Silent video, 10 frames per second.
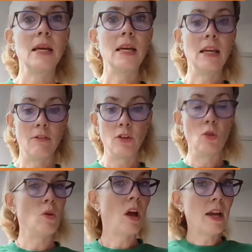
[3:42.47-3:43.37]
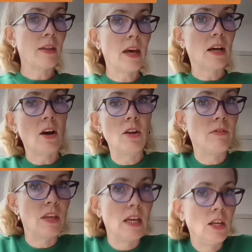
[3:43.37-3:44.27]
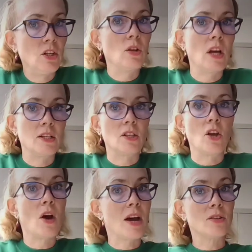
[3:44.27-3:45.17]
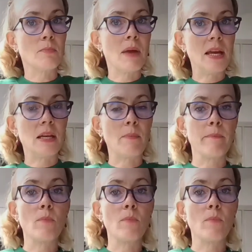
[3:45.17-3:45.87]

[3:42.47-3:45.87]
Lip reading: If you like that kind of thing and you'd like to know how to make